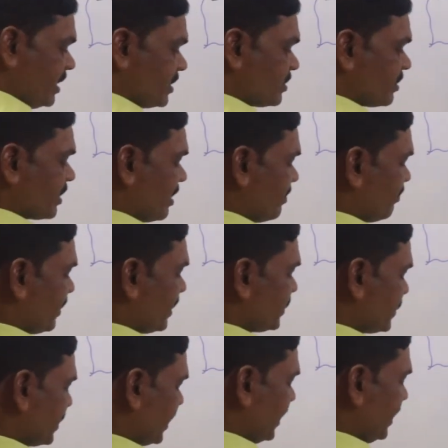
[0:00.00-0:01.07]
So
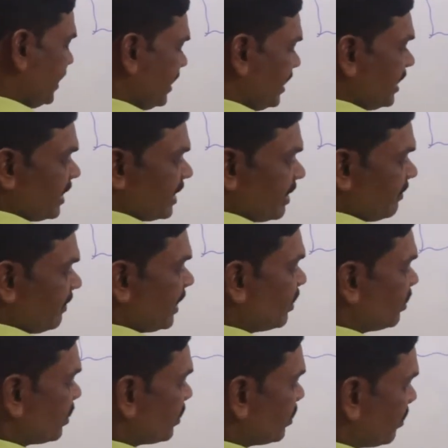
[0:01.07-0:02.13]
compulsory we
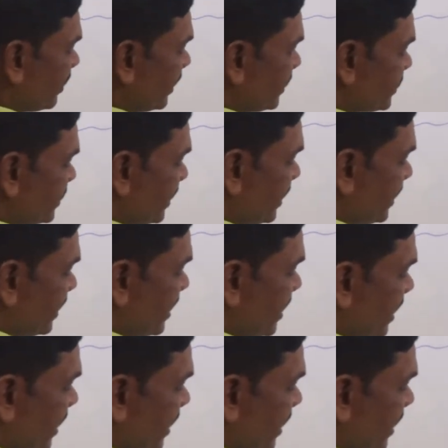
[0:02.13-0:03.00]
have to know what is that?